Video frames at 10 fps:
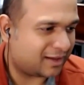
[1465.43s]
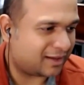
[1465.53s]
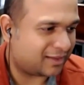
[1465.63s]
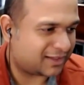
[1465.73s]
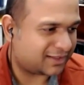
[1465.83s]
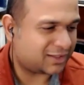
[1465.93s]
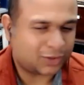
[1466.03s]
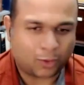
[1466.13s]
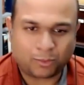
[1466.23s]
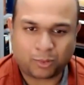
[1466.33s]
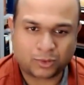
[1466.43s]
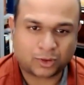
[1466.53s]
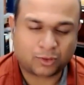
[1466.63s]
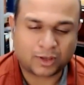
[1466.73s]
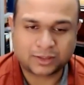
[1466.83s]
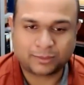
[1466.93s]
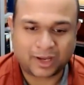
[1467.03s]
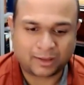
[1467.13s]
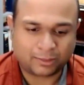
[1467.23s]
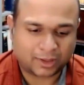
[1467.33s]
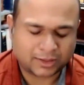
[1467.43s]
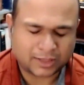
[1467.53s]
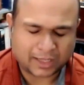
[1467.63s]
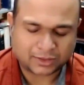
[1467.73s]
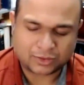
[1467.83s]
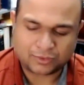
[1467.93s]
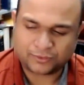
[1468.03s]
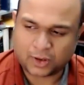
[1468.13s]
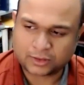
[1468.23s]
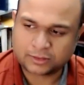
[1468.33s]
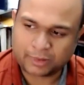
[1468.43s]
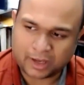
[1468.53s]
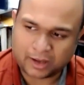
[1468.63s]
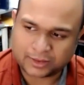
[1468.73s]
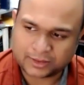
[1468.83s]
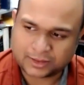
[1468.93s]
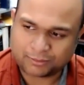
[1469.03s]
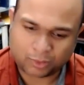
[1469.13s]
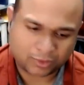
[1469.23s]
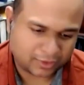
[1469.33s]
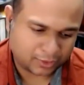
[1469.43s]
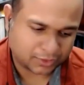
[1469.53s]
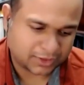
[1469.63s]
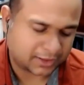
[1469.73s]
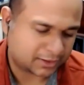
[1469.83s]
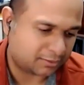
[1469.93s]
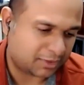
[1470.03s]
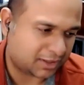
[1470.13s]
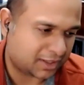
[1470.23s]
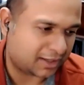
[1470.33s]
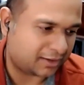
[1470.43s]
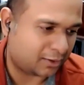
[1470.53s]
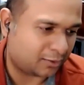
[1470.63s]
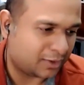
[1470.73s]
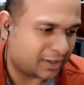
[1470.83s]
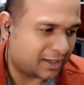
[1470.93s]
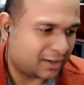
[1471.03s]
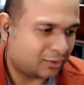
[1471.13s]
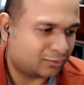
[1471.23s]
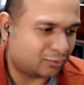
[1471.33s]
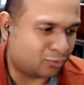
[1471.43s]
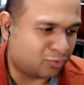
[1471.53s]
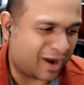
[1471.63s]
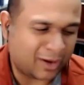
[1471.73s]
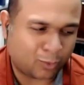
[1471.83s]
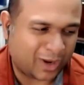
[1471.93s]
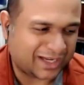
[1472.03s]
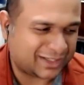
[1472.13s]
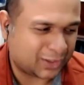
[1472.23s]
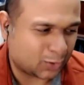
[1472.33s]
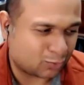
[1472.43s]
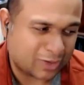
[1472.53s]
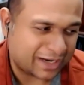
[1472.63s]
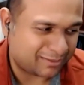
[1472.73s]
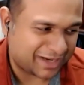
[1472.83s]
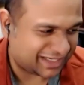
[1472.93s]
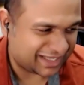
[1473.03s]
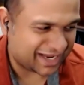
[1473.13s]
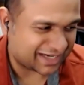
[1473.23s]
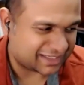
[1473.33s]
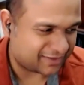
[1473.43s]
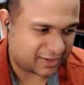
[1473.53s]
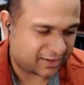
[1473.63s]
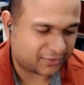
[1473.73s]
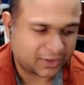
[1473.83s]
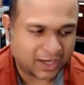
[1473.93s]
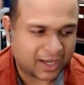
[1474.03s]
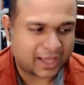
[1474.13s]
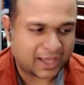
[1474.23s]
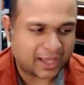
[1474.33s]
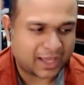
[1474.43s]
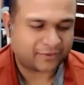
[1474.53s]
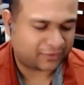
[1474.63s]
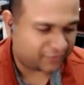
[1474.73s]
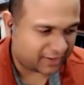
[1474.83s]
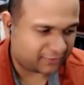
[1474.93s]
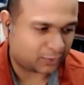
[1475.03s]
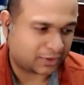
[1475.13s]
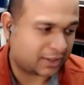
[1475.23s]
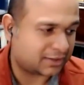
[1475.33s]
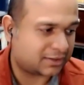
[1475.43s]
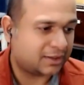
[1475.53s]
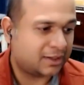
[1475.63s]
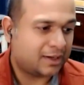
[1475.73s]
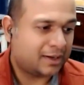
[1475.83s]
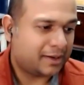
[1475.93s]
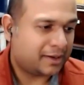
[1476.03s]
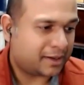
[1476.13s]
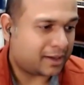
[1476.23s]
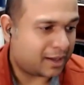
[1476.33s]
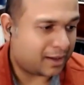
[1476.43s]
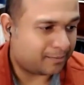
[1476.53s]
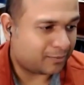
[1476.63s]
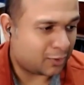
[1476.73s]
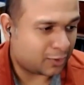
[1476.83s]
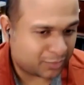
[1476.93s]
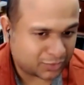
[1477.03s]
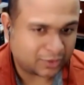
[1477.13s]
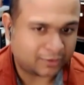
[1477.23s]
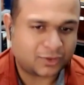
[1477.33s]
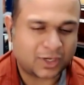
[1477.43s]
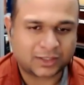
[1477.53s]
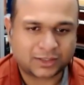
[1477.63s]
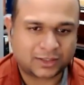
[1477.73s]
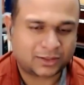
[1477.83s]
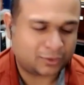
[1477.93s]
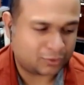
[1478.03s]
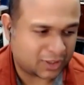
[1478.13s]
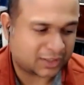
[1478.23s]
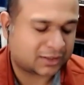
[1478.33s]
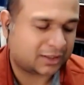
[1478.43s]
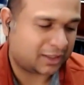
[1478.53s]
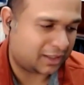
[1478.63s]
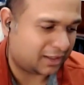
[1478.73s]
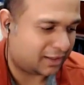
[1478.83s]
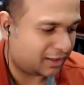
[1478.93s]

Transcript: this is so important across the Bible, as you've talked about. It's important in the Old Testament, right wising or right making activity of God, covenant faithfulness. the pursuit of justice, do justly,